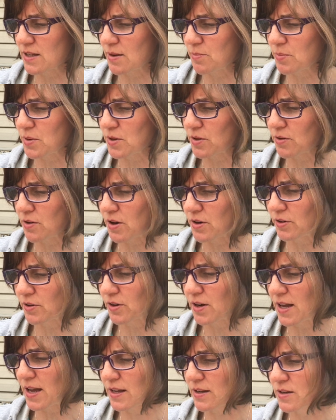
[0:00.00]
and put it on her
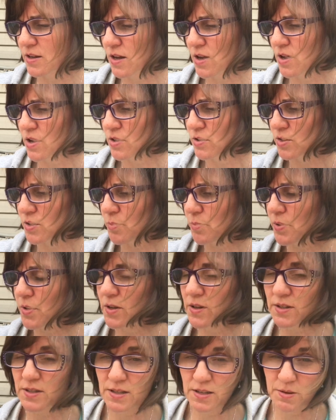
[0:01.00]
head to put
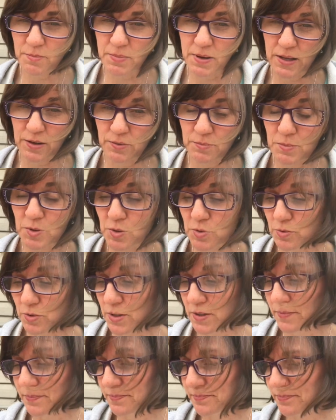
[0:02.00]
us in a better mood.
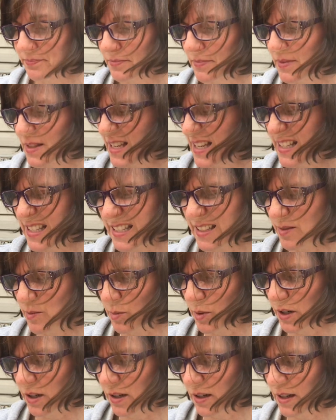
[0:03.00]
It didn't
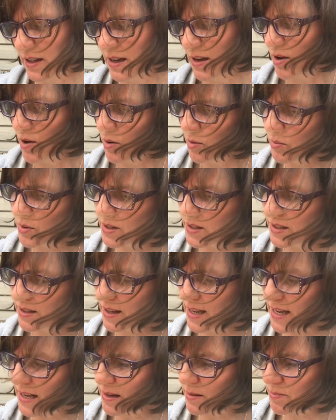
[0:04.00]
work. We still
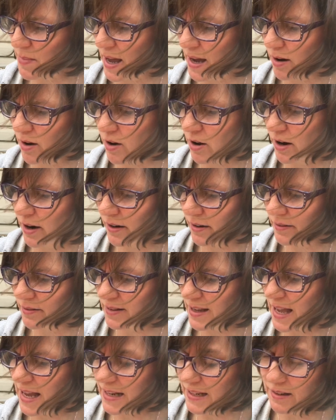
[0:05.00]
hated Mac R,
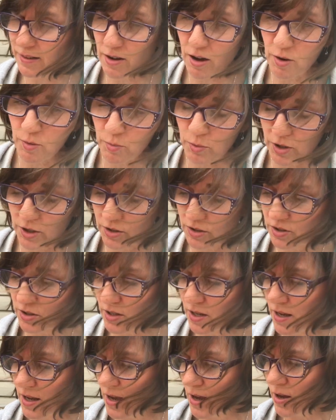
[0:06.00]
and it got worse.
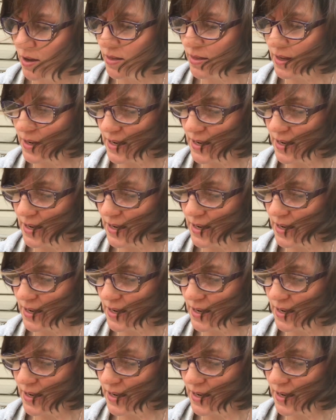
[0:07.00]
The